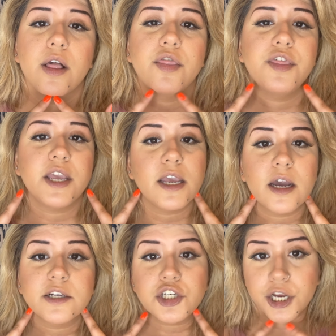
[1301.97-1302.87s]
the
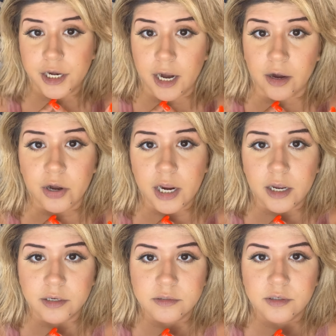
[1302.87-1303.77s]
chin
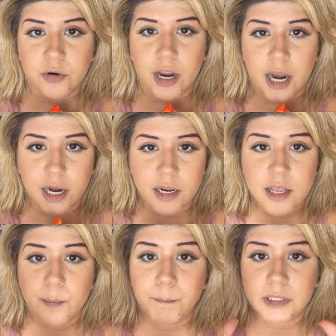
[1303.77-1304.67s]
area, okay?
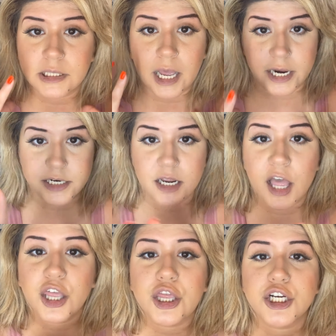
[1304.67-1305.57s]
Blend
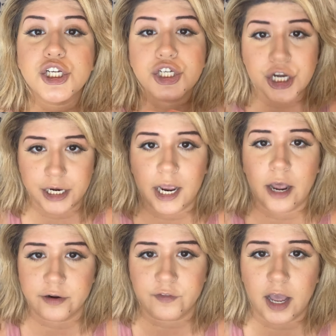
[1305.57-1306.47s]
the shit
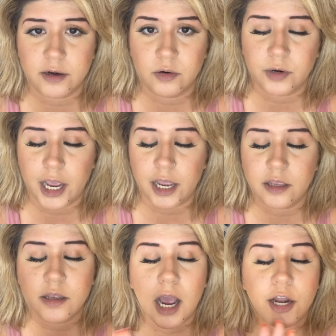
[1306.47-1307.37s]
out of that,
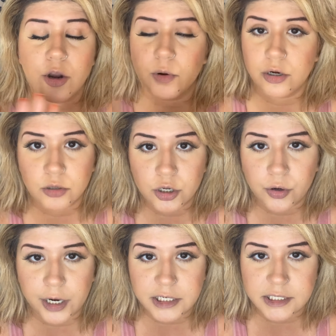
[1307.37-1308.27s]
okay? I know it'll look
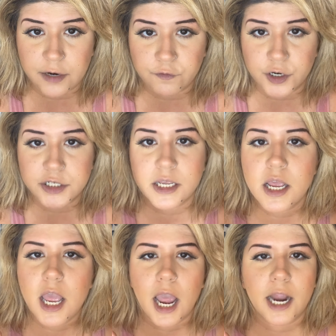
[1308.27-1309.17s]
crazy at first,
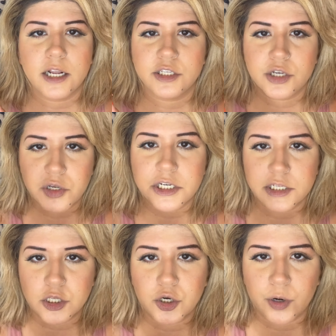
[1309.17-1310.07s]
and until it
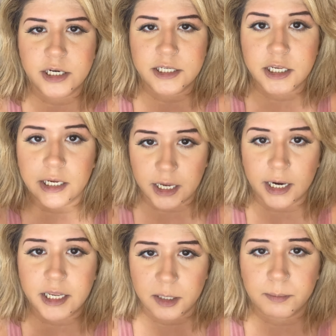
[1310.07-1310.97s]
doesn't look crazy, you
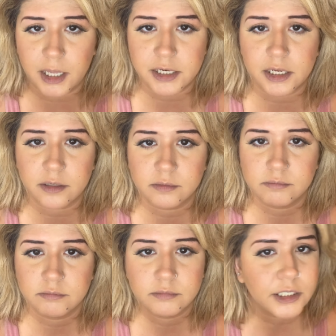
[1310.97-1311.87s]
gotta keep blending.
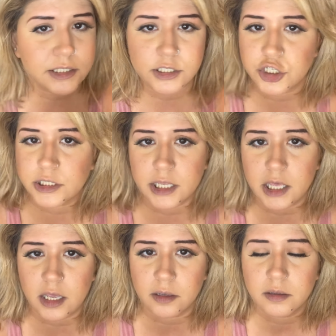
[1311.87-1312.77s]
That's just the
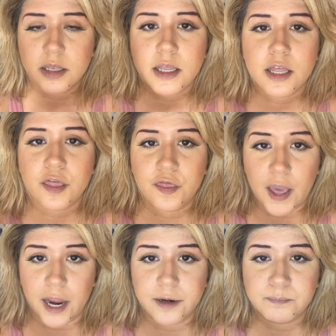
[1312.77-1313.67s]
key.
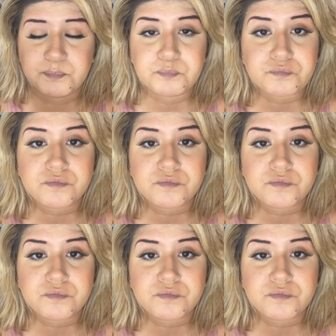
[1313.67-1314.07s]
Then